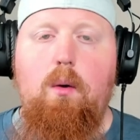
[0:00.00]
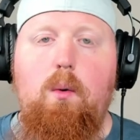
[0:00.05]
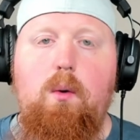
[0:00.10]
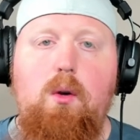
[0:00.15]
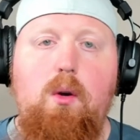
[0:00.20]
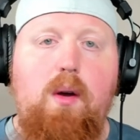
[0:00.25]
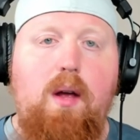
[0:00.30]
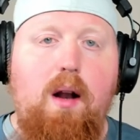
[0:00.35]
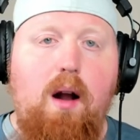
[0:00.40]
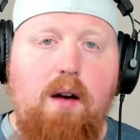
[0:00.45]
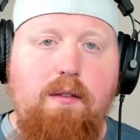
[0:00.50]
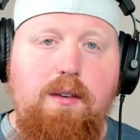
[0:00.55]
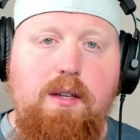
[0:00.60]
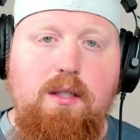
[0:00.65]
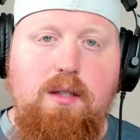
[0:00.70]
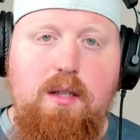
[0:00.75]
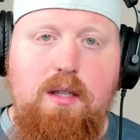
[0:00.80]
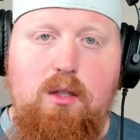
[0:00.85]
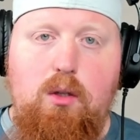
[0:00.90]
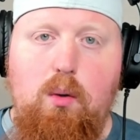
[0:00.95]
you can
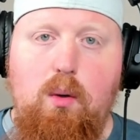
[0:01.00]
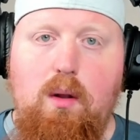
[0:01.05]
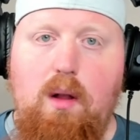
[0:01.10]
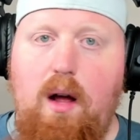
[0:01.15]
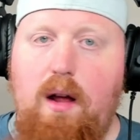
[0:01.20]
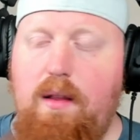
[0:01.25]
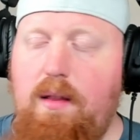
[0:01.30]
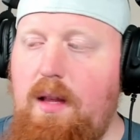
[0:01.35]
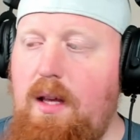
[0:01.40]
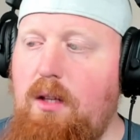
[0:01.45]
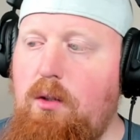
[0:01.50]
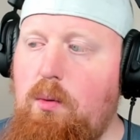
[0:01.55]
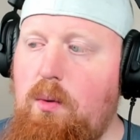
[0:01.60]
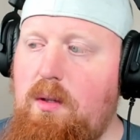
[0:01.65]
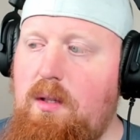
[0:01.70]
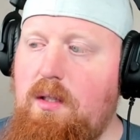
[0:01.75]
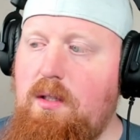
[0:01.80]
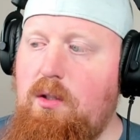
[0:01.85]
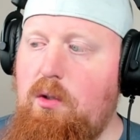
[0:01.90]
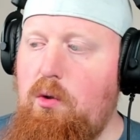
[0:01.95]
obviously do a lot of things
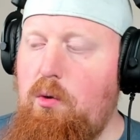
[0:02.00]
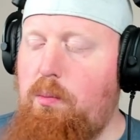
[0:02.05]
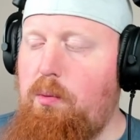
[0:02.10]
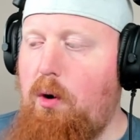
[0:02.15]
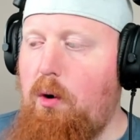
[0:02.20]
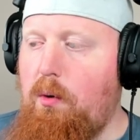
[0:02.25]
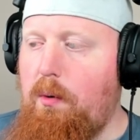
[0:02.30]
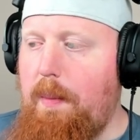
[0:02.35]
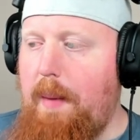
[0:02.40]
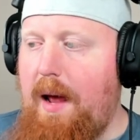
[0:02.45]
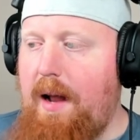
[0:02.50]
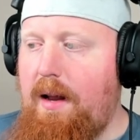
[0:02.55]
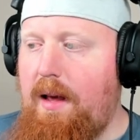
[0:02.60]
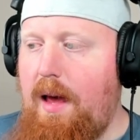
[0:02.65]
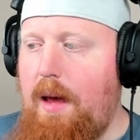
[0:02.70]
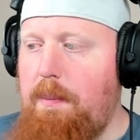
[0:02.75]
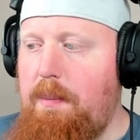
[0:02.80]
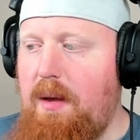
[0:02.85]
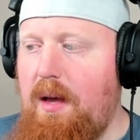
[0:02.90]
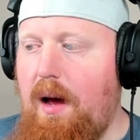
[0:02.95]
with this new programmatic
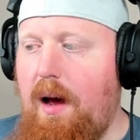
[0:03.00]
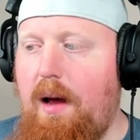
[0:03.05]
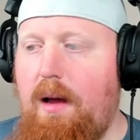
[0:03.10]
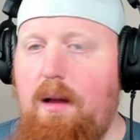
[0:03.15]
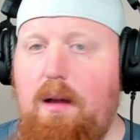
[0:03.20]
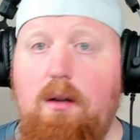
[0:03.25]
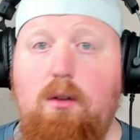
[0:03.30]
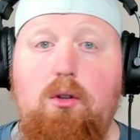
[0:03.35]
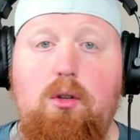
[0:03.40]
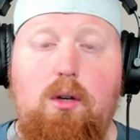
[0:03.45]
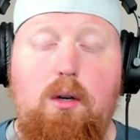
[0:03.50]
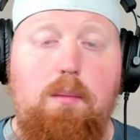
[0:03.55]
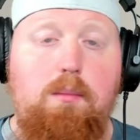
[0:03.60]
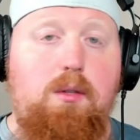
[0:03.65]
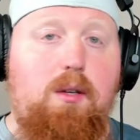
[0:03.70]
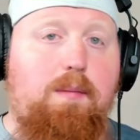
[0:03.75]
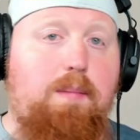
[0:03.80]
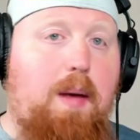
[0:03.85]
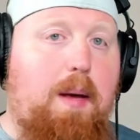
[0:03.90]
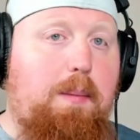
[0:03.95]
API in
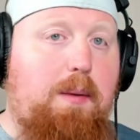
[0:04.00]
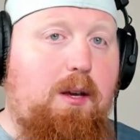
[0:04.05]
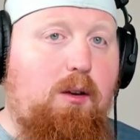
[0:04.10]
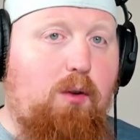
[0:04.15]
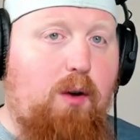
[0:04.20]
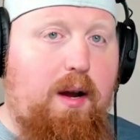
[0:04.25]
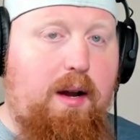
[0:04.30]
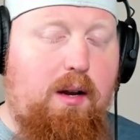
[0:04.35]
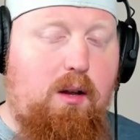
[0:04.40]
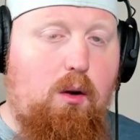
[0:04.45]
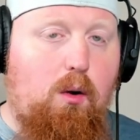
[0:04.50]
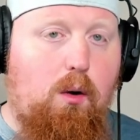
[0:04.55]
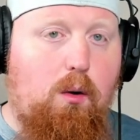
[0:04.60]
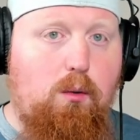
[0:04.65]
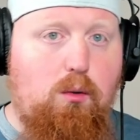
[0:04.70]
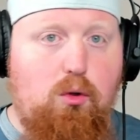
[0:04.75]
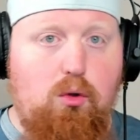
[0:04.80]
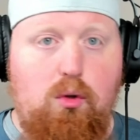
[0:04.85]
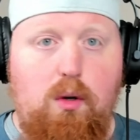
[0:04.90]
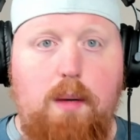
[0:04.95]
terms of maybe creating your
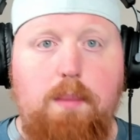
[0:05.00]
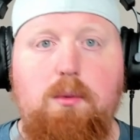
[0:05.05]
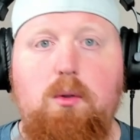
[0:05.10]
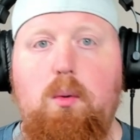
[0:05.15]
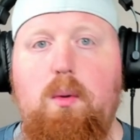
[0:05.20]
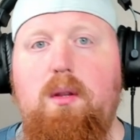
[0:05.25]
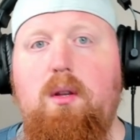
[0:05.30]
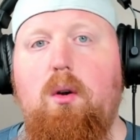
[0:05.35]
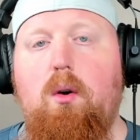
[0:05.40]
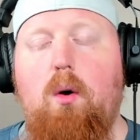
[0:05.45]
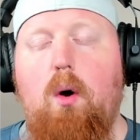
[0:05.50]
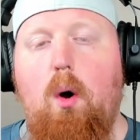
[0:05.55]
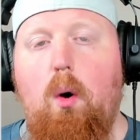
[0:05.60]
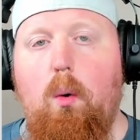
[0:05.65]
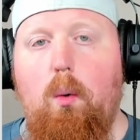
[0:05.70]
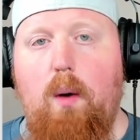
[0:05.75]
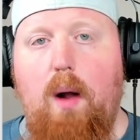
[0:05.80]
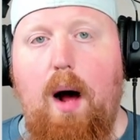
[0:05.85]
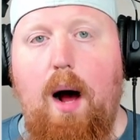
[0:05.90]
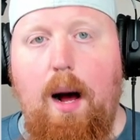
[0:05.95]
own scripts with your
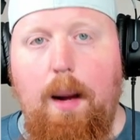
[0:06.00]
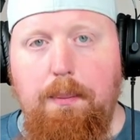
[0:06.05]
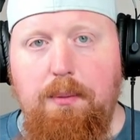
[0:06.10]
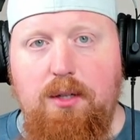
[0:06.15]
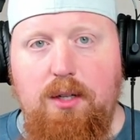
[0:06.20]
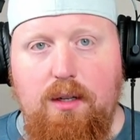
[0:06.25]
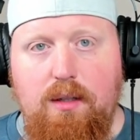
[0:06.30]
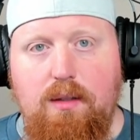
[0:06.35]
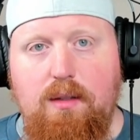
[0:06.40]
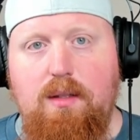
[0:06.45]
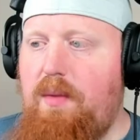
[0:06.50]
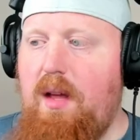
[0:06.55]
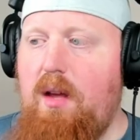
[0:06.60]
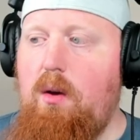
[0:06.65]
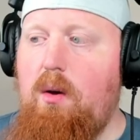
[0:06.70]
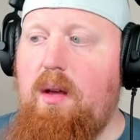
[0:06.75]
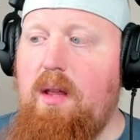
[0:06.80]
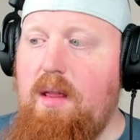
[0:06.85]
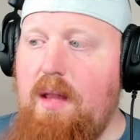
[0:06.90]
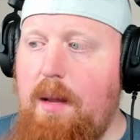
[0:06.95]
own options that
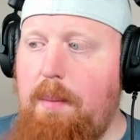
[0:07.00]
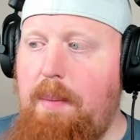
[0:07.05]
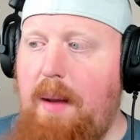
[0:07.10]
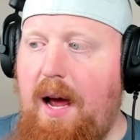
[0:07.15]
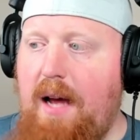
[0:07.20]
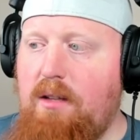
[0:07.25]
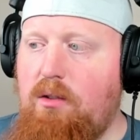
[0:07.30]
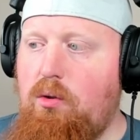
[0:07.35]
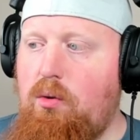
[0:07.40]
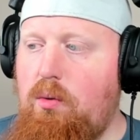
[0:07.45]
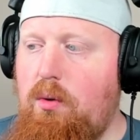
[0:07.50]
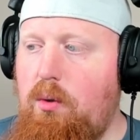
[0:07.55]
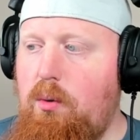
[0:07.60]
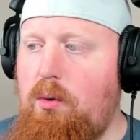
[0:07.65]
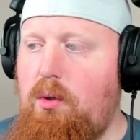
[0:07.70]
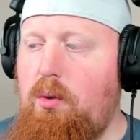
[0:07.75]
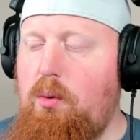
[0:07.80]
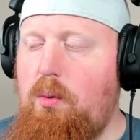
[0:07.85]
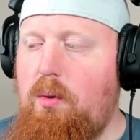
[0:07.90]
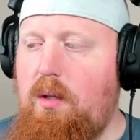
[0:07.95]
you can then pass through
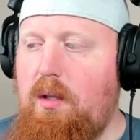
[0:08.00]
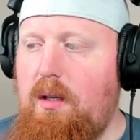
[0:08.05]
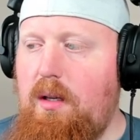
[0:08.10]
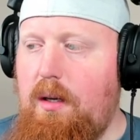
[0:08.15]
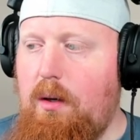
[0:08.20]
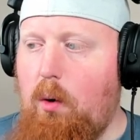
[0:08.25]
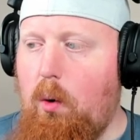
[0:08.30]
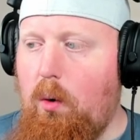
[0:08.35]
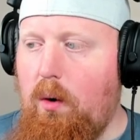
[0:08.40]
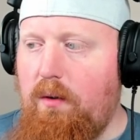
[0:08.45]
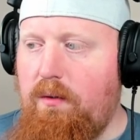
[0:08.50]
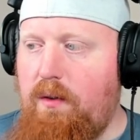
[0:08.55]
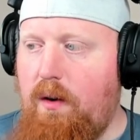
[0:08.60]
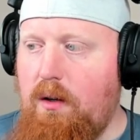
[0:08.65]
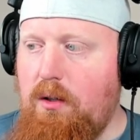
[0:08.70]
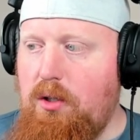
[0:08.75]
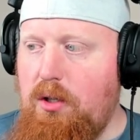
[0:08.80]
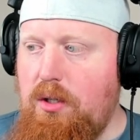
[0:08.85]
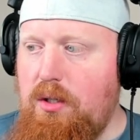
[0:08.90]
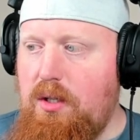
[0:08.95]
to the core
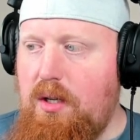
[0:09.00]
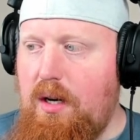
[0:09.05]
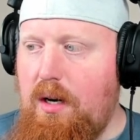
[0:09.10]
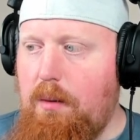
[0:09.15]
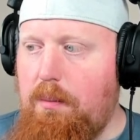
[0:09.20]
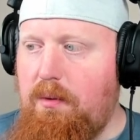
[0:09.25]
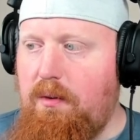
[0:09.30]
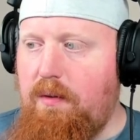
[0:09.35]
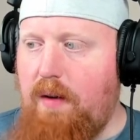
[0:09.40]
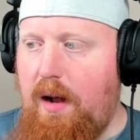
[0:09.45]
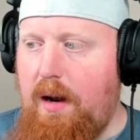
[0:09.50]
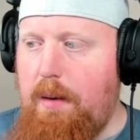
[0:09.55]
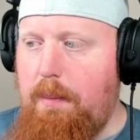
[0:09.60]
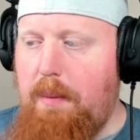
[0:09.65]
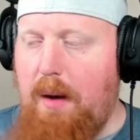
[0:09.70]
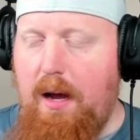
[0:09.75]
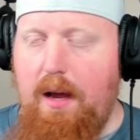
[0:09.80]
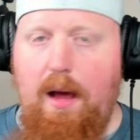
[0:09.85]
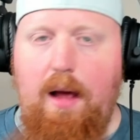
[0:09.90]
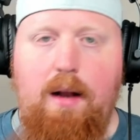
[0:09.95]
functions here provided
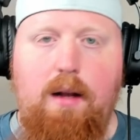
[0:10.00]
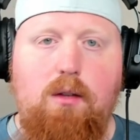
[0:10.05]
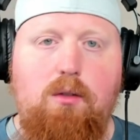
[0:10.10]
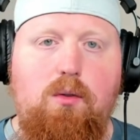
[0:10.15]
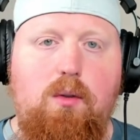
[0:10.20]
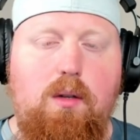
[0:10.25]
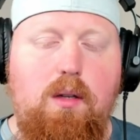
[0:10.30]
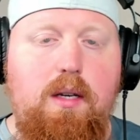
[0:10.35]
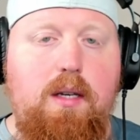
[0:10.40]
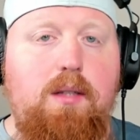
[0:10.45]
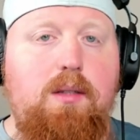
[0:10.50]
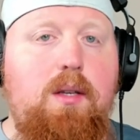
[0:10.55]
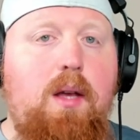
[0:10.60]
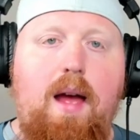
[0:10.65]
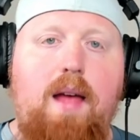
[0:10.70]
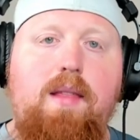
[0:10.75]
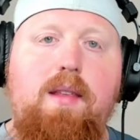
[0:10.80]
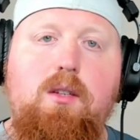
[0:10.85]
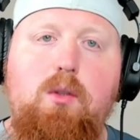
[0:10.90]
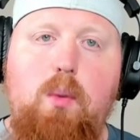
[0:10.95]
by NX release.
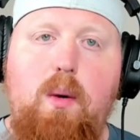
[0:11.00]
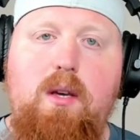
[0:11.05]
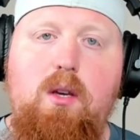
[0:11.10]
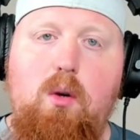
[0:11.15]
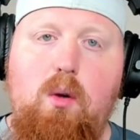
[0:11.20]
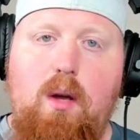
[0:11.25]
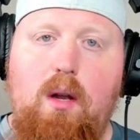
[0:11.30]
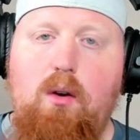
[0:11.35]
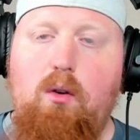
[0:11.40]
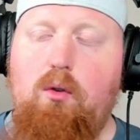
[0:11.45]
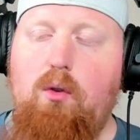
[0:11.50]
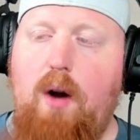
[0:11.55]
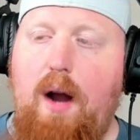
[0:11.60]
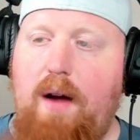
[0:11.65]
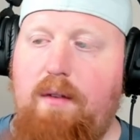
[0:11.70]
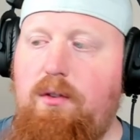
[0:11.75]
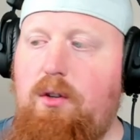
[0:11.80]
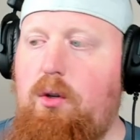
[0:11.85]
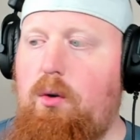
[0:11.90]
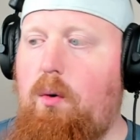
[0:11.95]
And this way you can
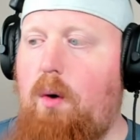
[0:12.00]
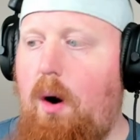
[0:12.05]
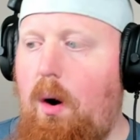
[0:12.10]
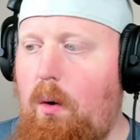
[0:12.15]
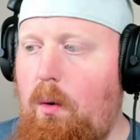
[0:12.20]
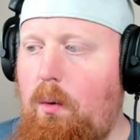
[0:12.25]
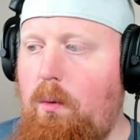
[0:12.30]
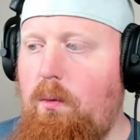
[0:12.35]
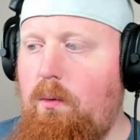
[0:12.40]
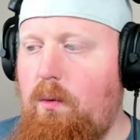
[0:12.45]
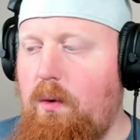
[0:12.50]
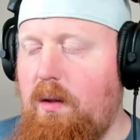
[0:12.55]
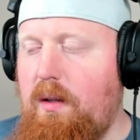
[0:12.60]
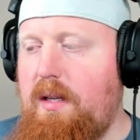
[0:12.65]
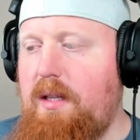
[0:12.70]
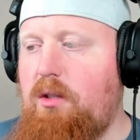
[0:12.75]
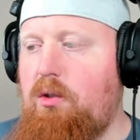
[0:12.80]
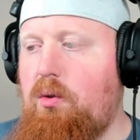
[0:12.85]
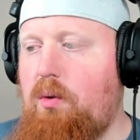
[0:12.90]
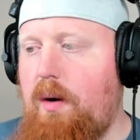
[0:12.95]
craft your own
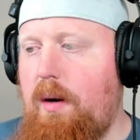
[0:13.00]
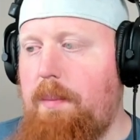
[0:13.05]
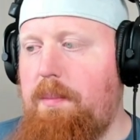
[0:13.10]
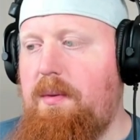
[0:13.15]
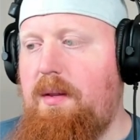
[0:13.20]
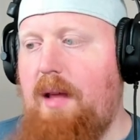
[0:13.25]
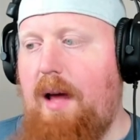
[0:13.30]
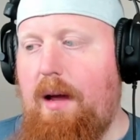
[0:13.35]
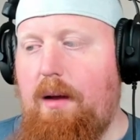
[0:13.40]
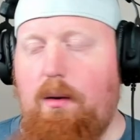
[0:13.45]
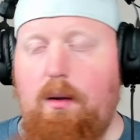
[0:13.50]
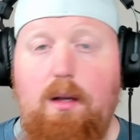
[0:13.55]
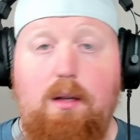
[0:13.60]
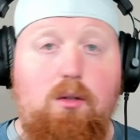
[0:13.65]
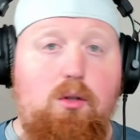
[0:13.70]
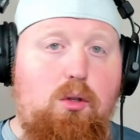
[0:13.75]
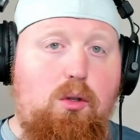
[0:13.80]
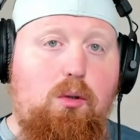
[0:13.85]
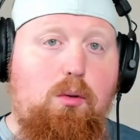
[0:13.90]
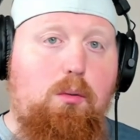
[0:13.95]
release script that
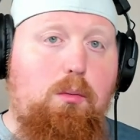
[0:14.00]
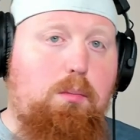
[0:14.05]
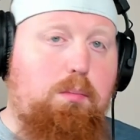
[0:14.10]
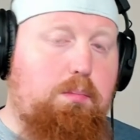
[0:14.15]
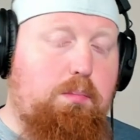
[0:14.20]
can do